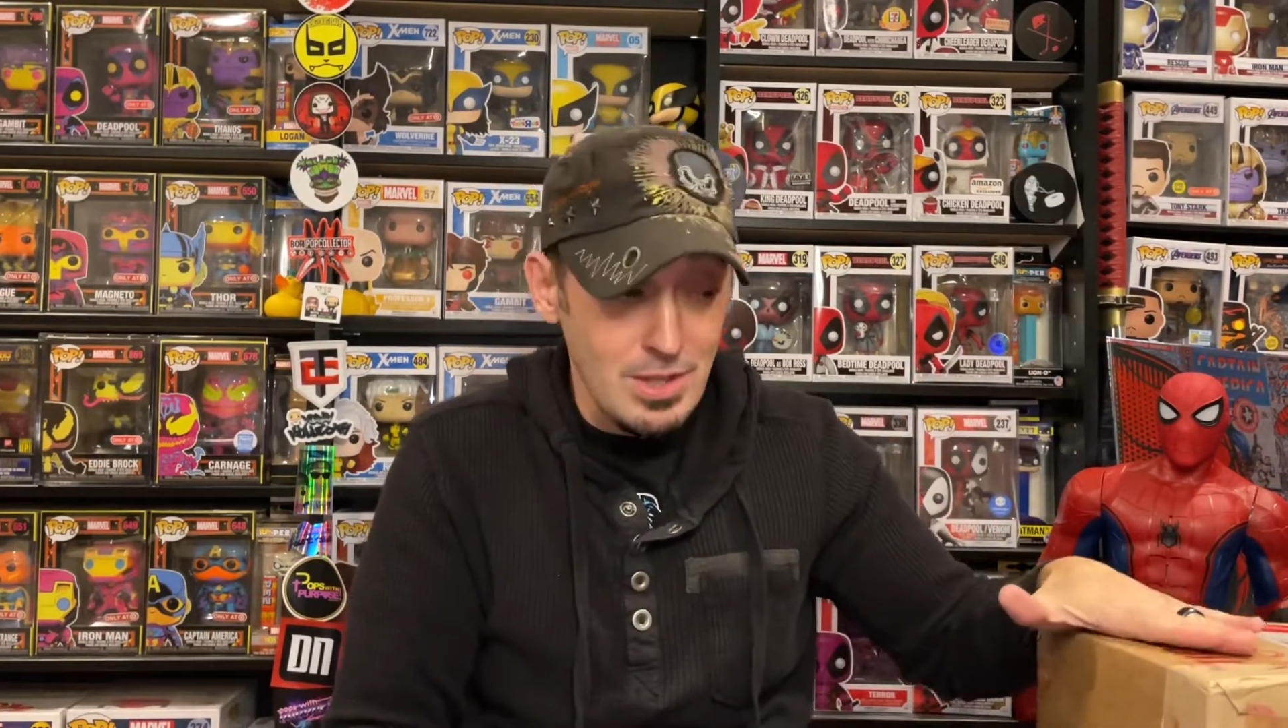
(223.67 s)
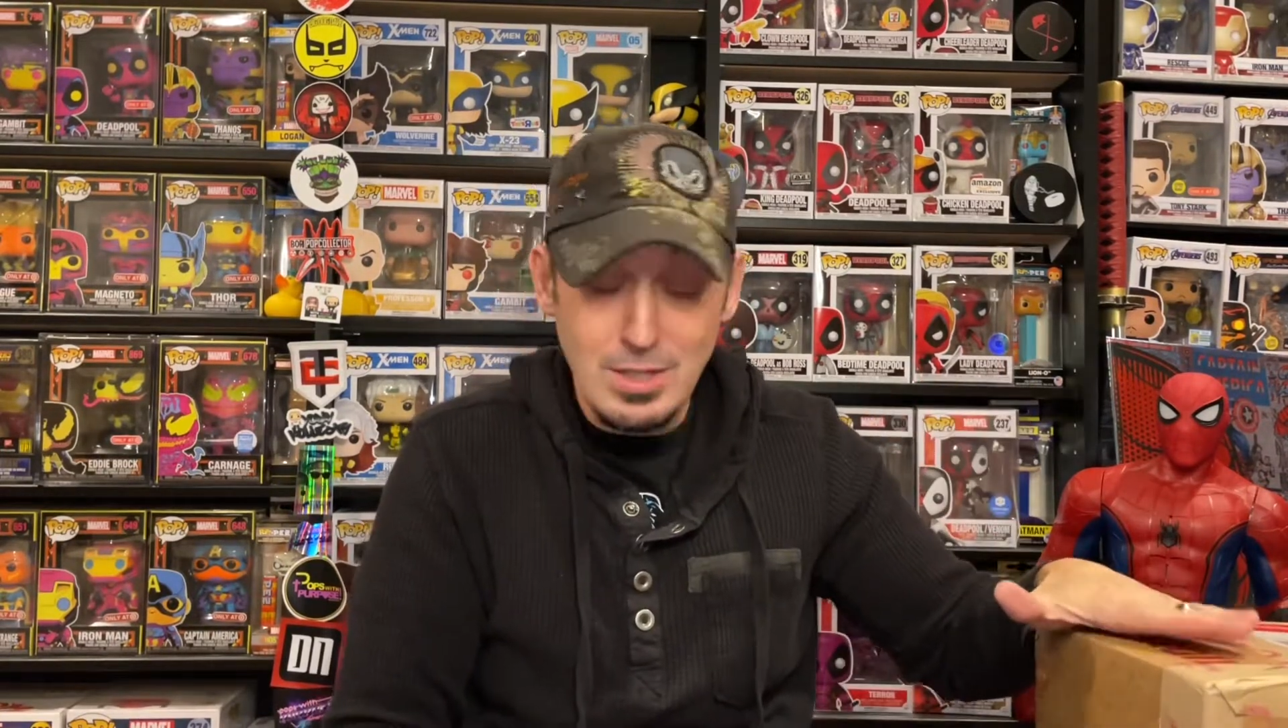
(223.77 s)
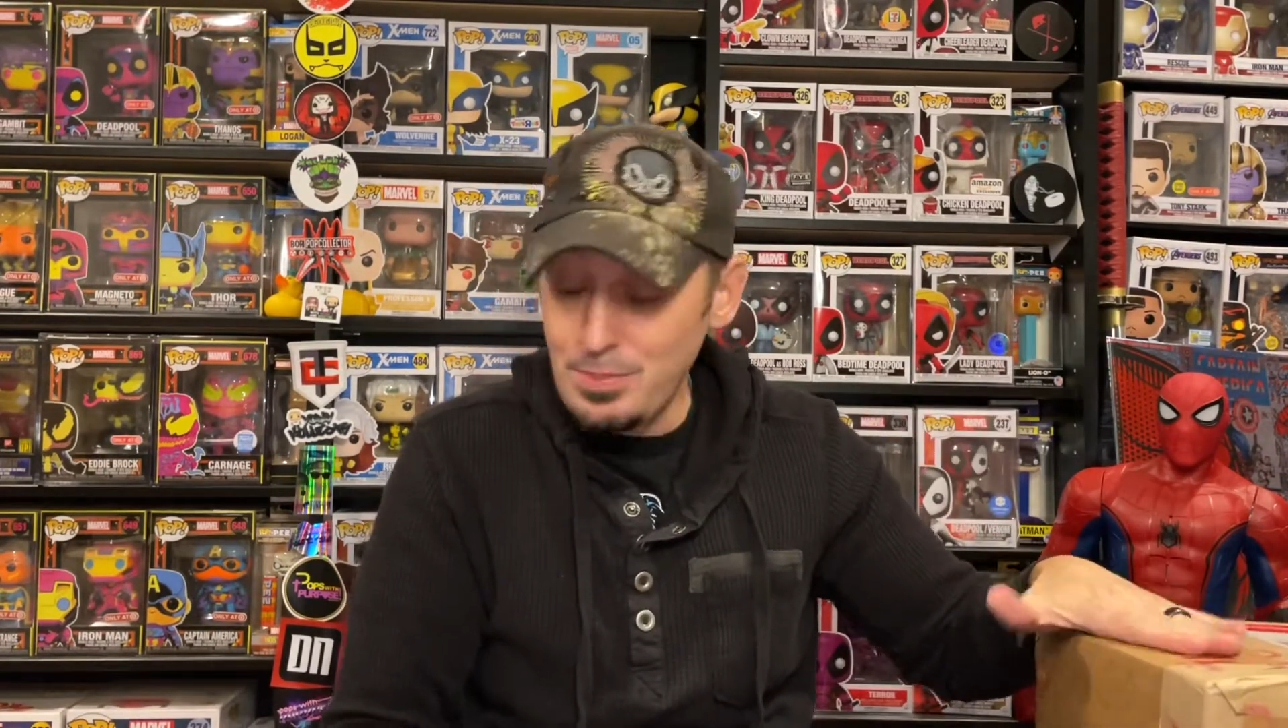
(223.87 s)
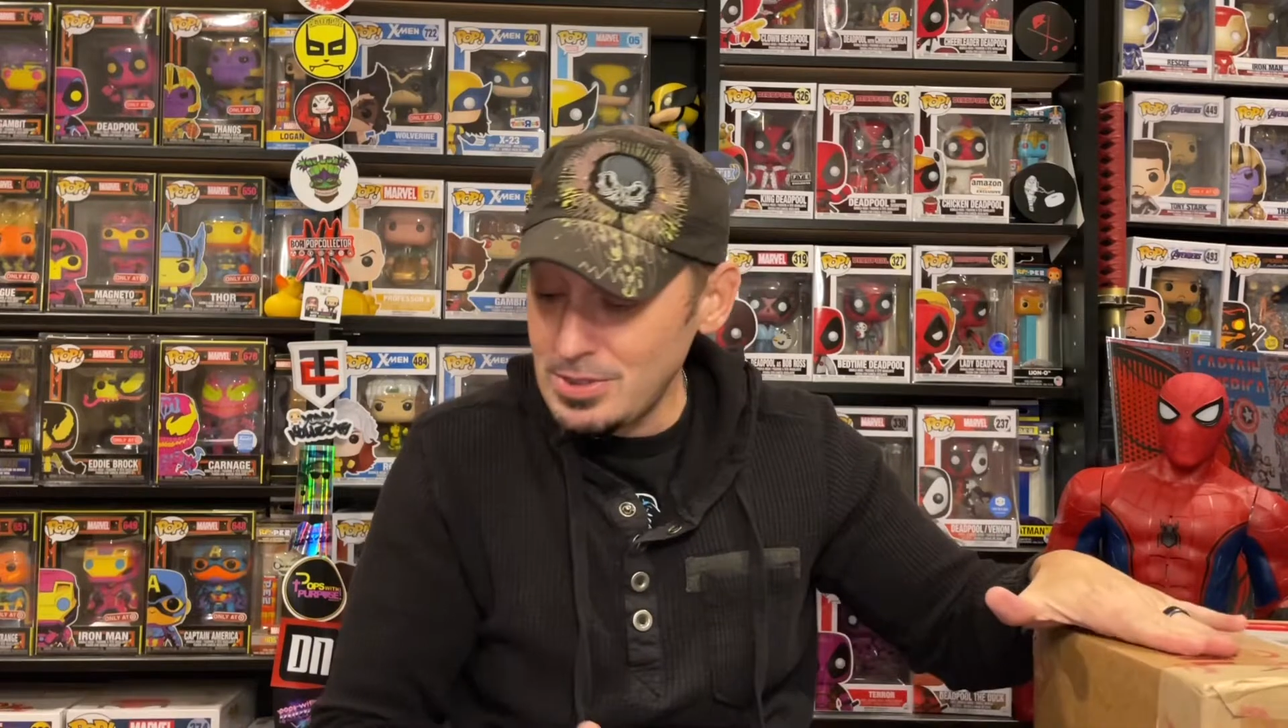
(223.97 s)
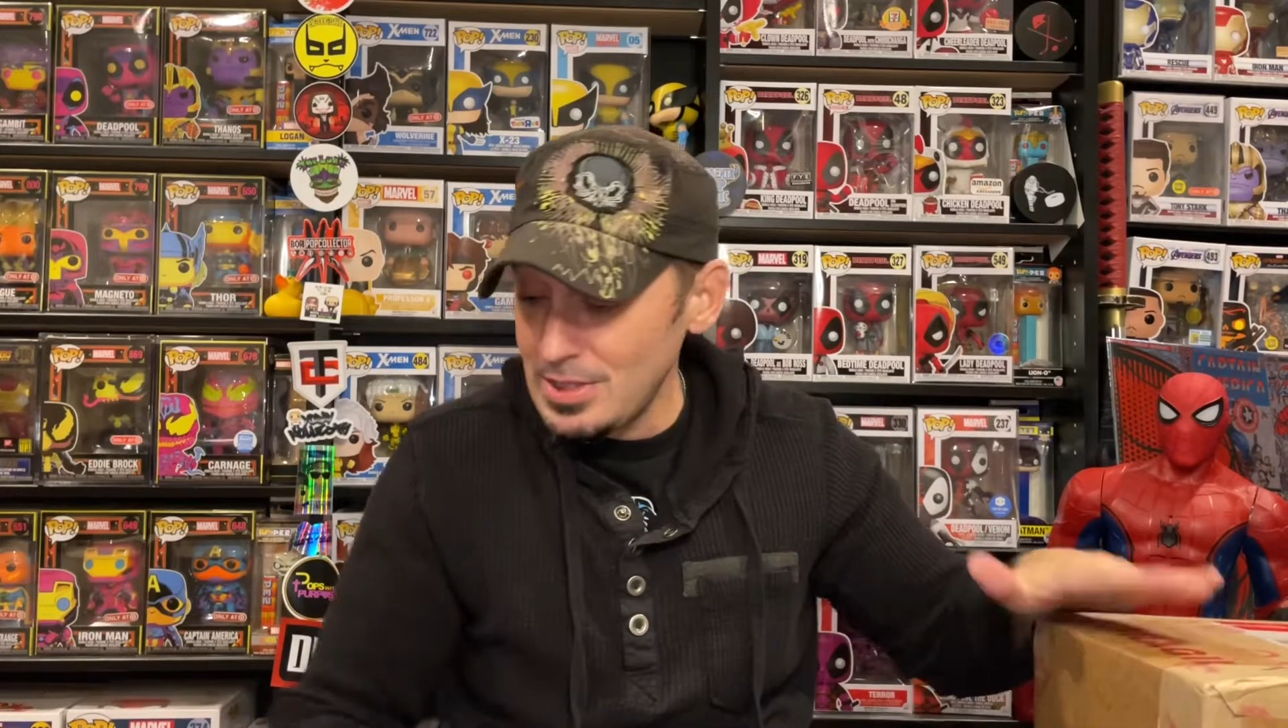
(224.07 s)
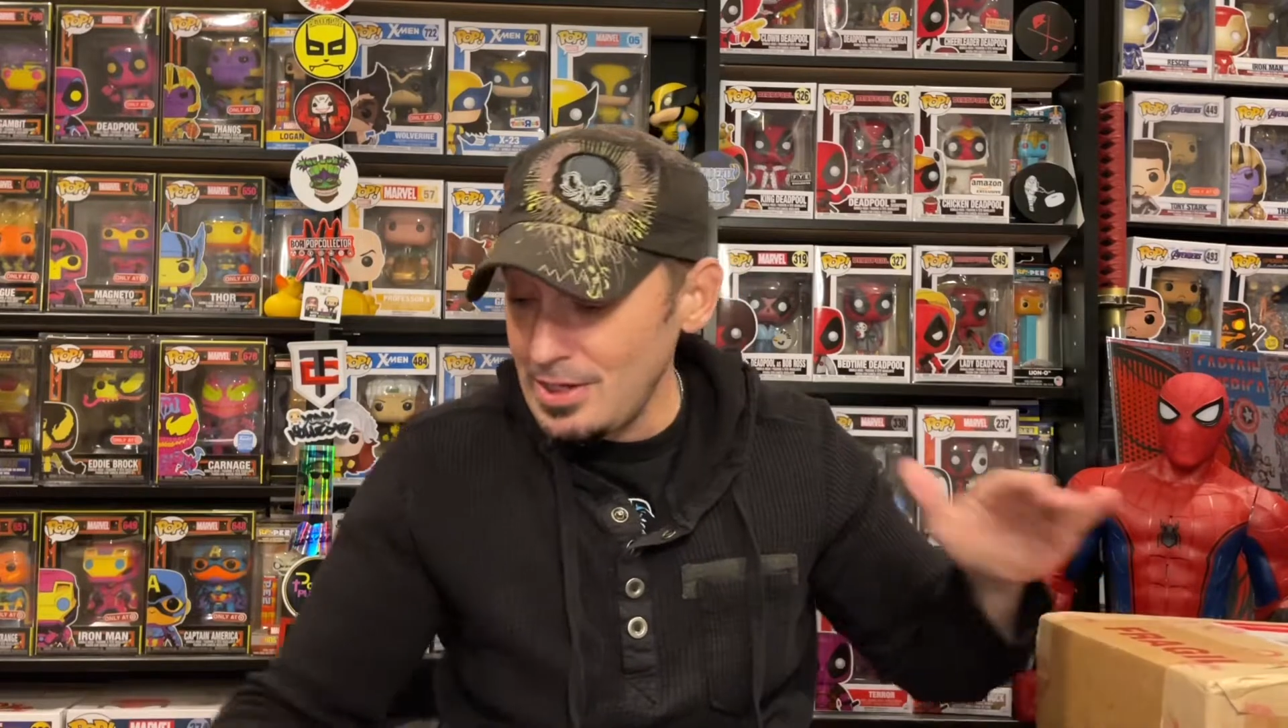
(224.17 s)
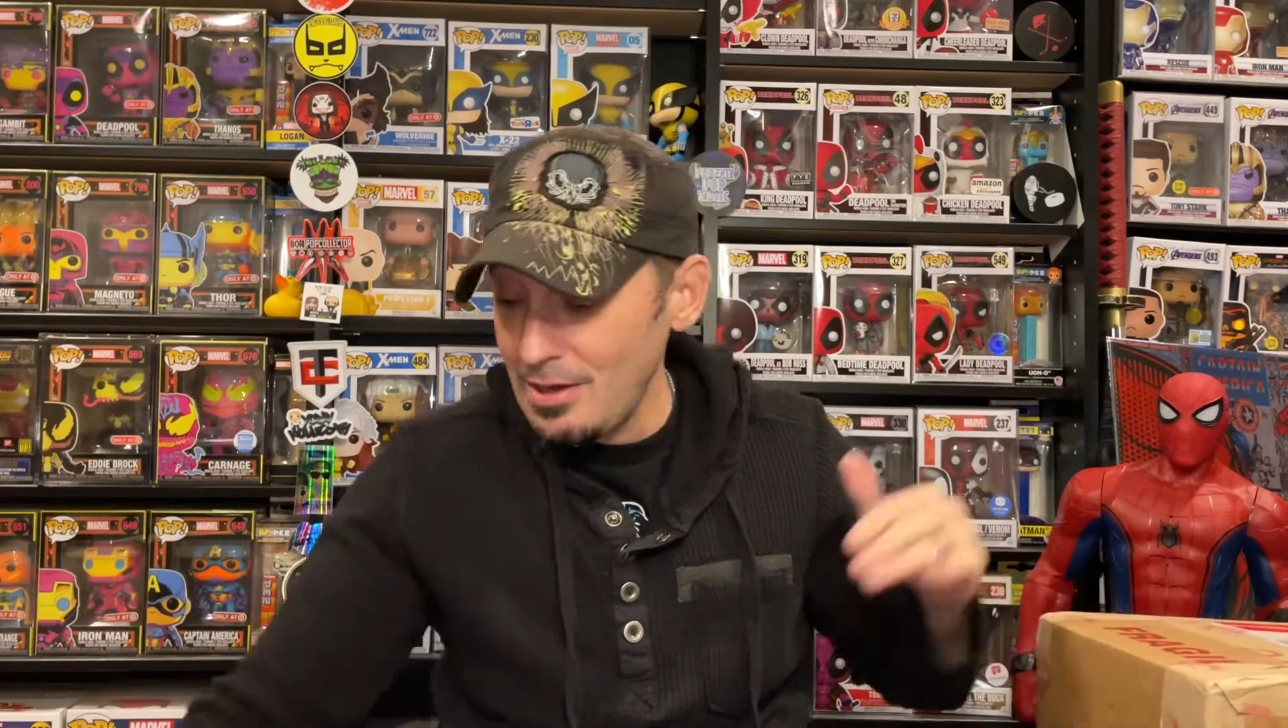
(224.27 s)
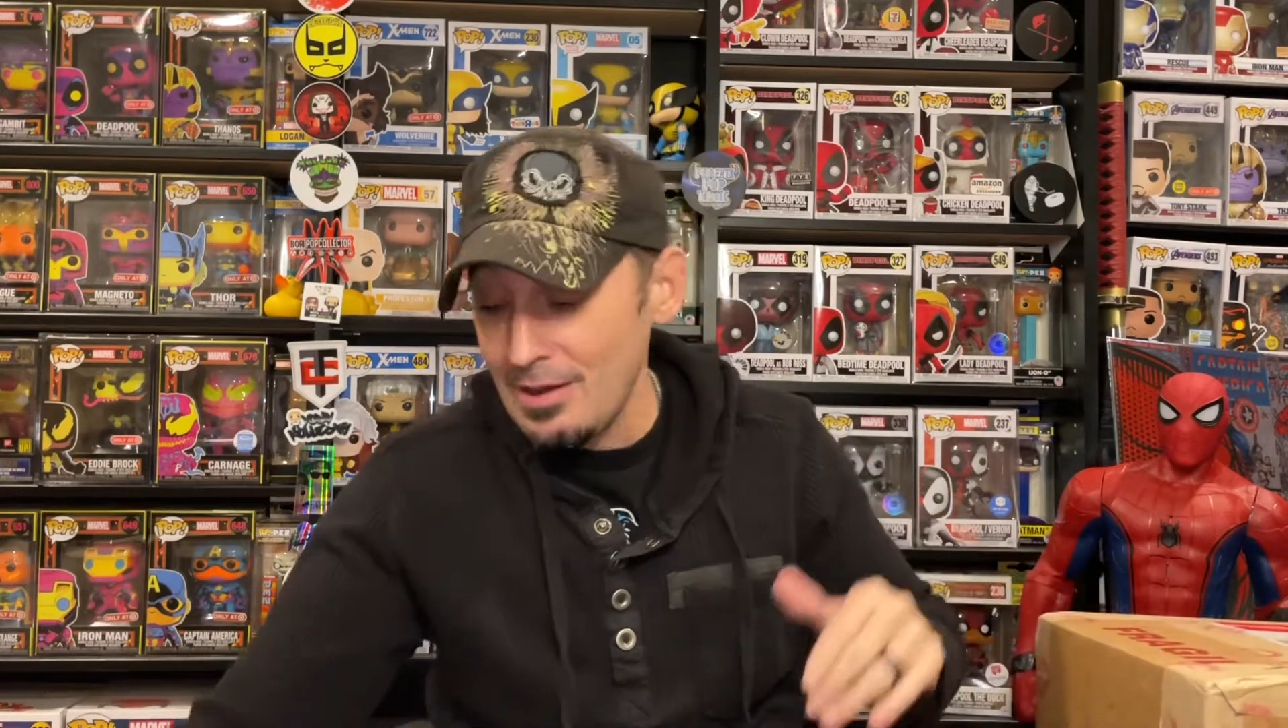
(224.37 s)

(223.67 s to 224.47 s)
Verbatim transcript: these books in here